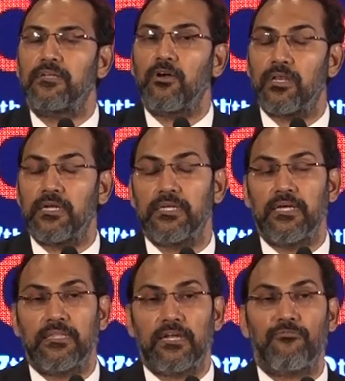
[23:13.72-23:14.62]
Kolkata,
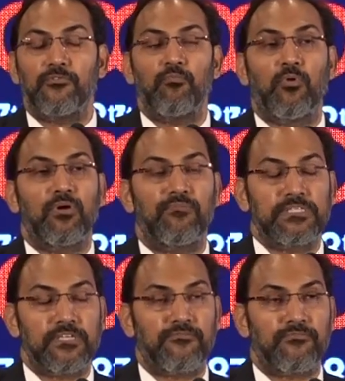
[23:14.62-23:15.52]
and there are a few more
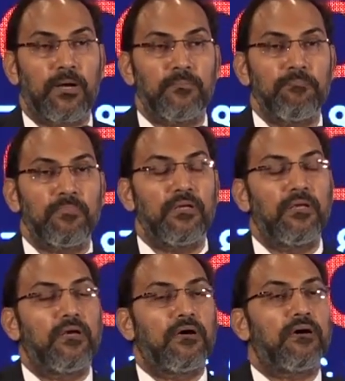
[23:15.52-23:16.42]
which have come up
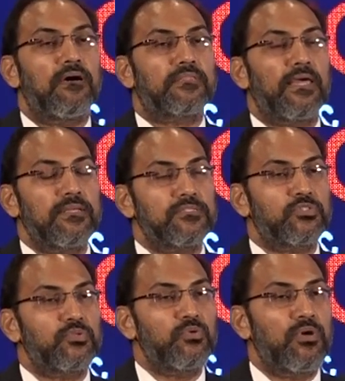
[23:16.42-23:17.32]

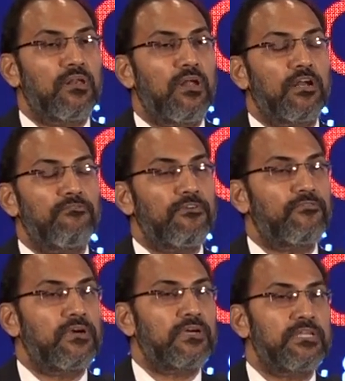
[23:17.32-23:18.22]
thanks to a lot of
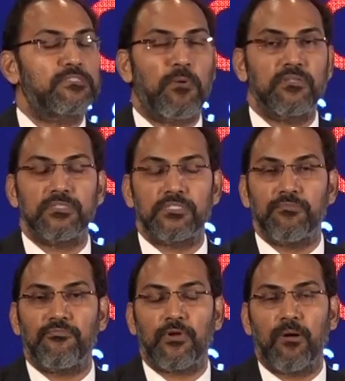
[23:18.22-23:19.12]
effort and
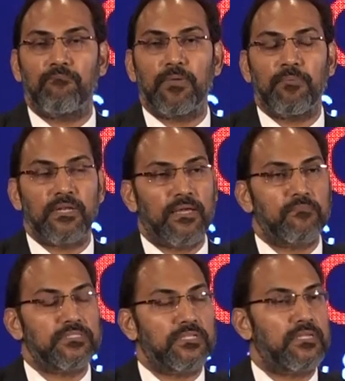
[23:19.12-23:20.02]
sponsorship from people like
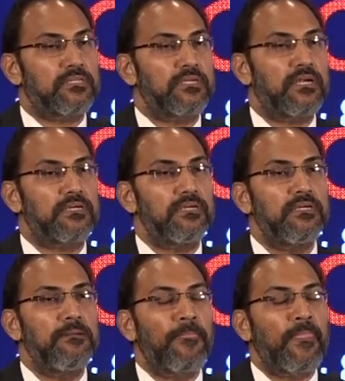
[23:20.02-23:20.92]
Mr. Ratan Tata.
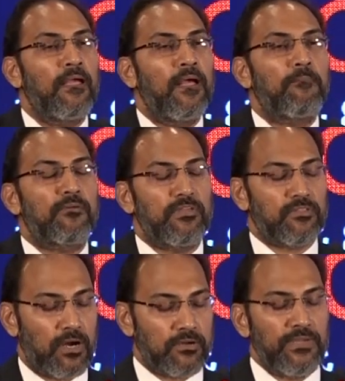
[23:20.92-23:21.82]
But we
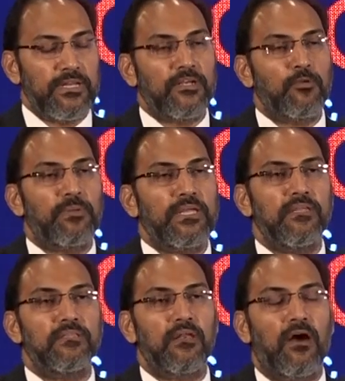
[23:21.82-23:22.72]
thought we need to bring
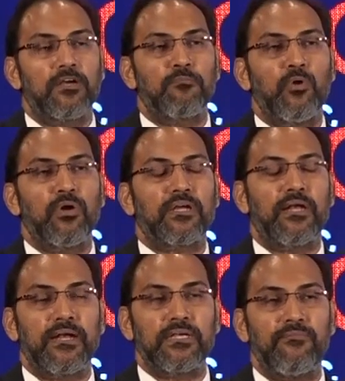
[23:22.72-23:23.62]
in a lot more
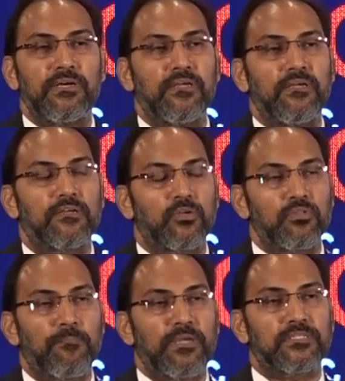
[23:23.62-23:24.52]
connectivity to
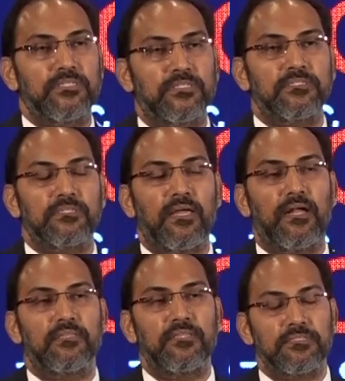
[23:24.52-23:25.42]
the patients.
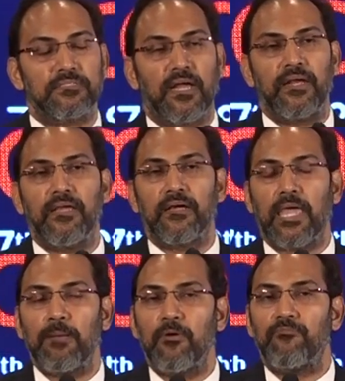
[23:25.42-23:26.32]
And this idea
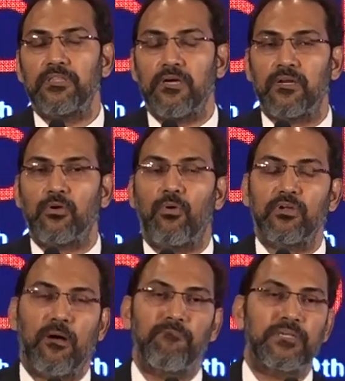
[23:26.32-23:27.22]
came up with our core
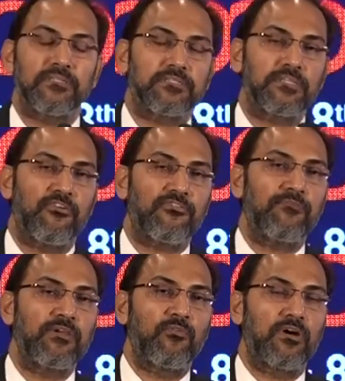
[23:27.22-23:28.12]
competency of
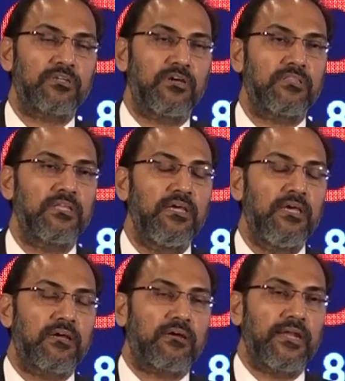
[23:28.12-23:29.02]
having worked on
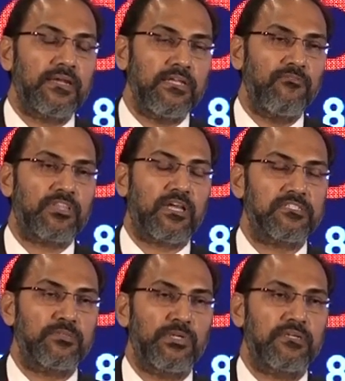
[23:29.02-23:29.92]
connecting with
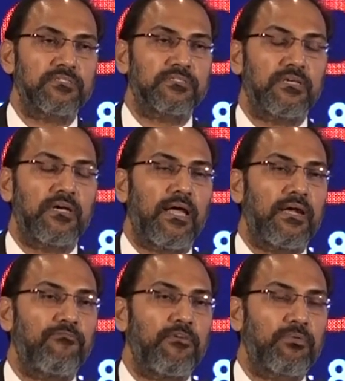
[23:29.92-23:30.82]
customers.
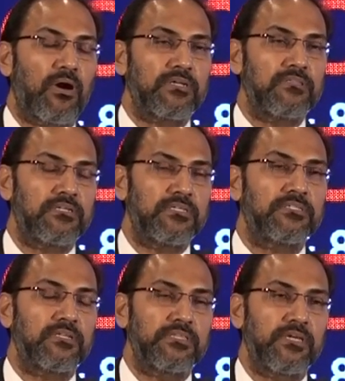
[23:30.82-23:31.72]
And we brought in the
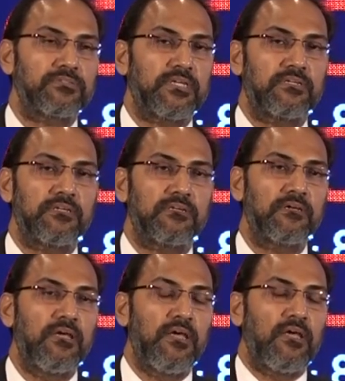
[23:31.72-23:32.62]
Digital Nerve Center,
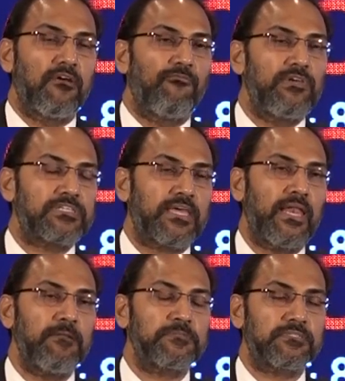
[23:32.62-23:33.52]
which
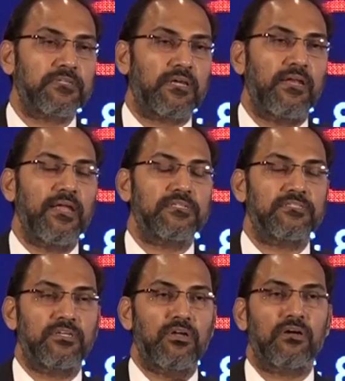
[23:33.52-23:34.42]
helps
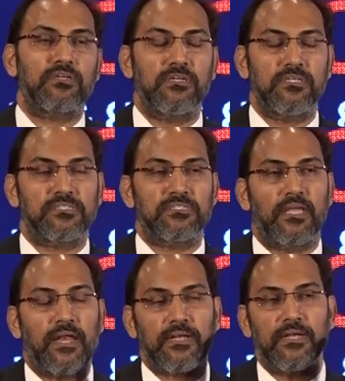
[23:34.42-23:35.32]
connect the doctors
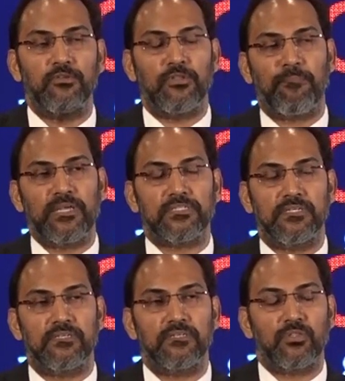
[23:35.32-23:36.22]
directly to the
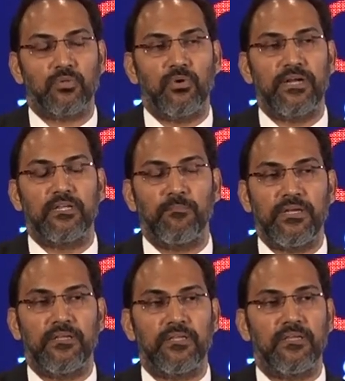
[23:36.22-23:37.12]
patient through an
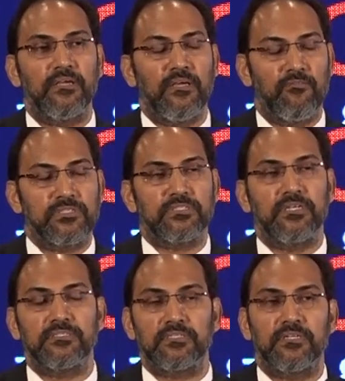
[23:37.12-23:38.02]
intermediary which
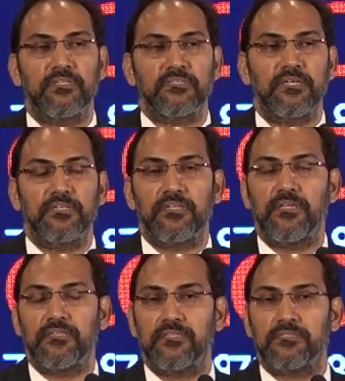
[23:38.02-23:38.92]
sits in
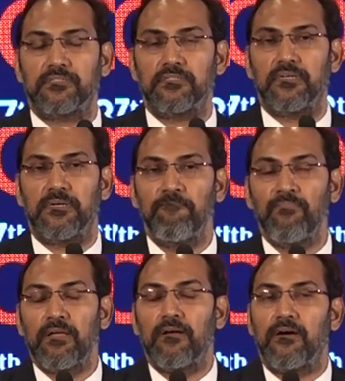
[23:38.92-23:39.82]
this
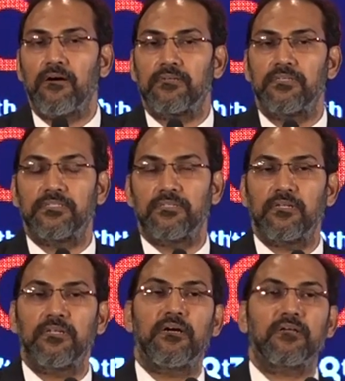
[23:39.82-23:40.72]

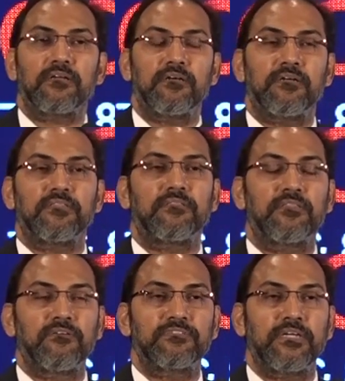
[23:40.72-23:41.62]
digital
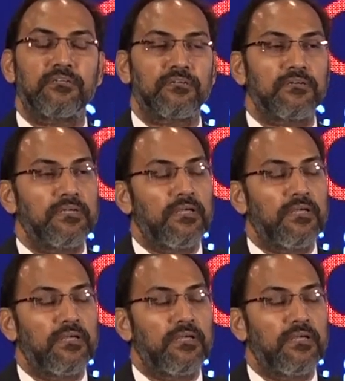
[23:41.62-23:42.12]
nerve center.